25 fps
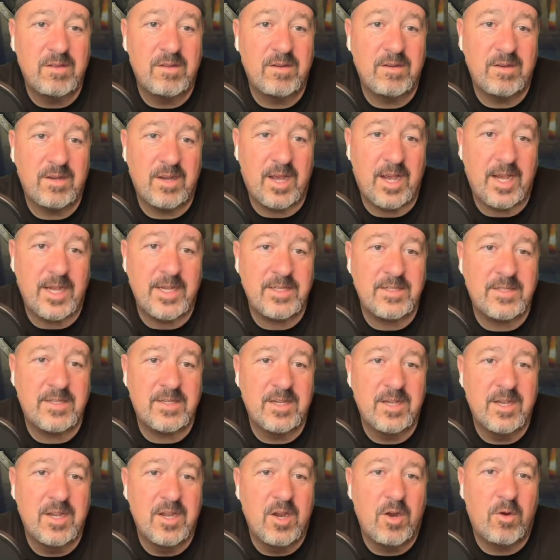Nice.
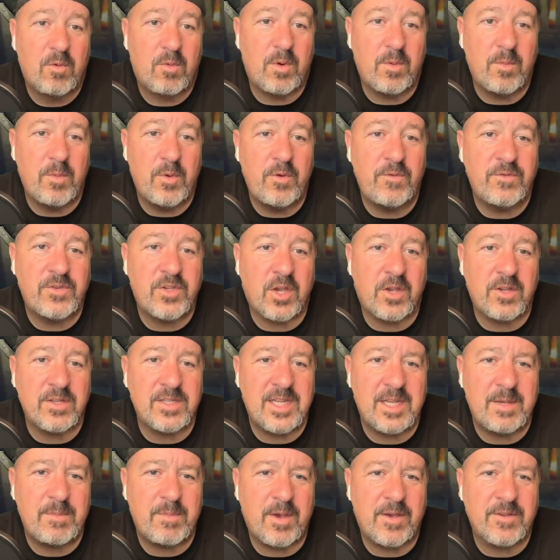Removes all
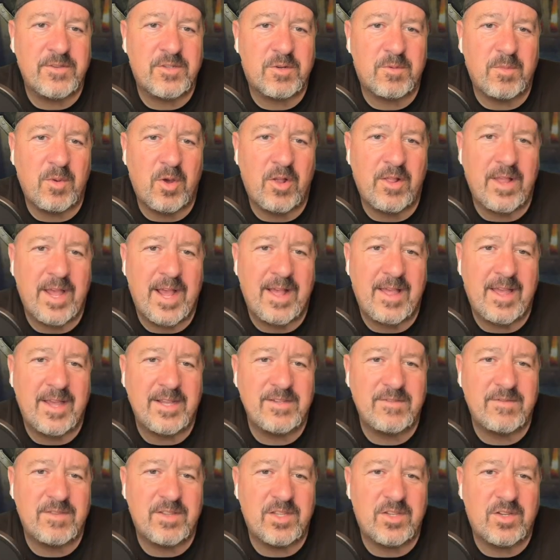debuffs from all
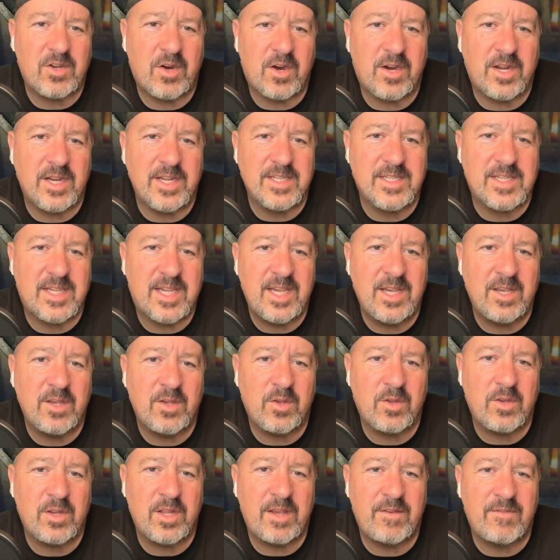allies if the target is
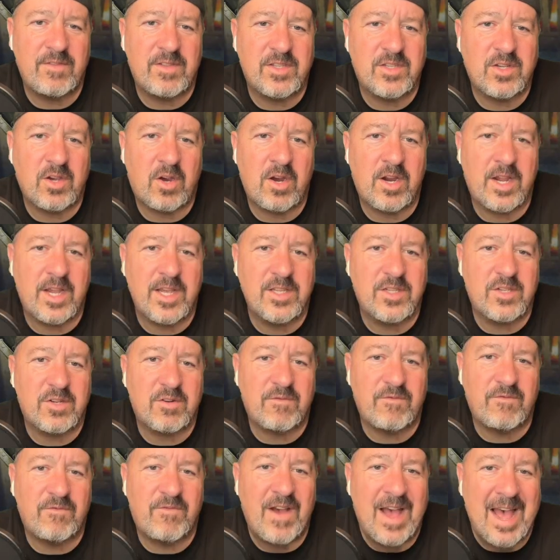killed. If the target
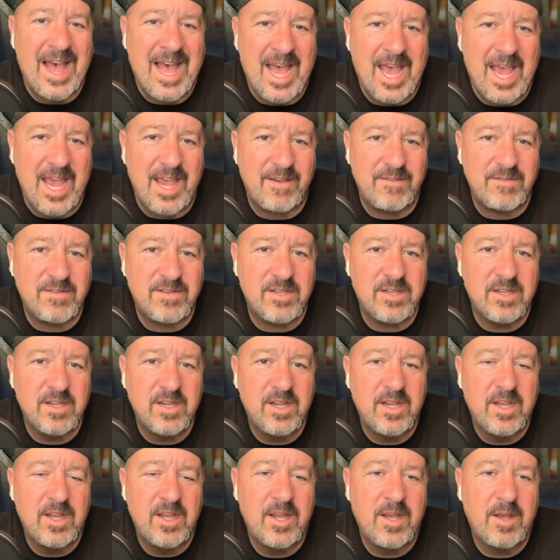survives,
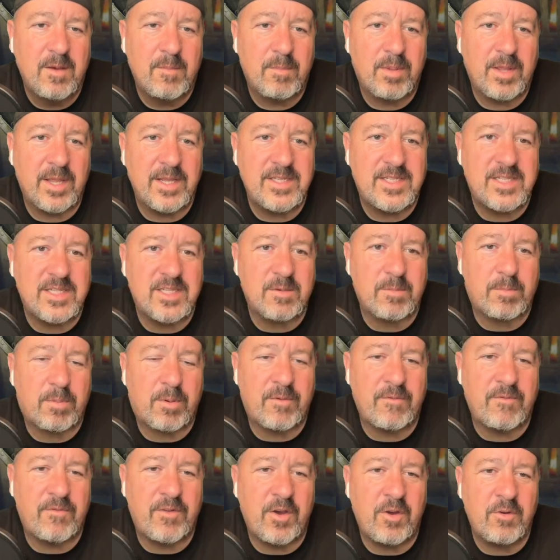places a
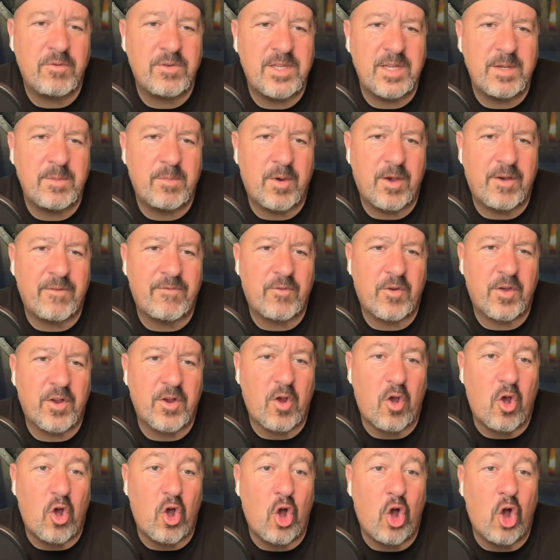provoke debuff on
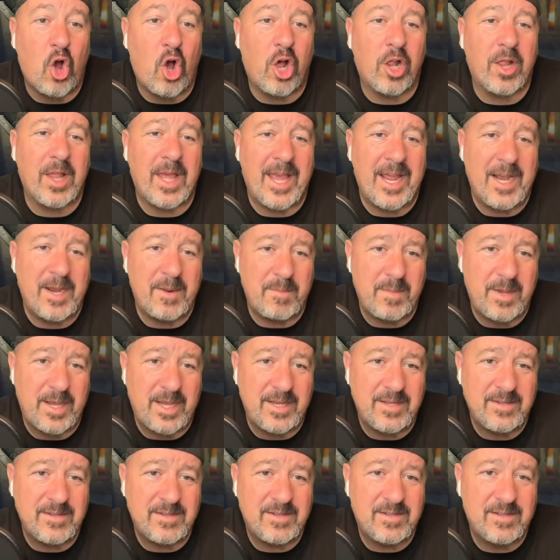all
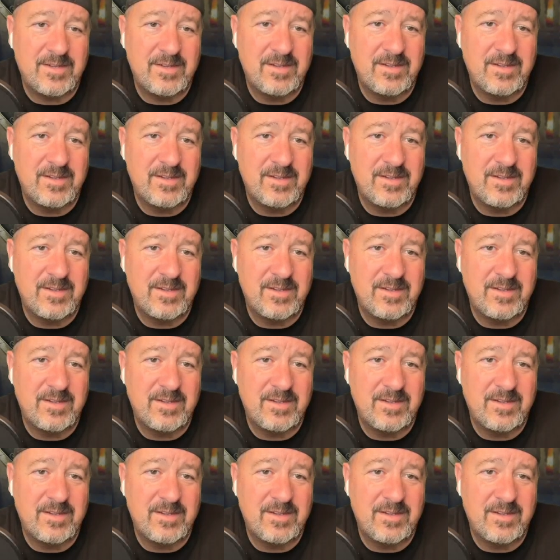enemies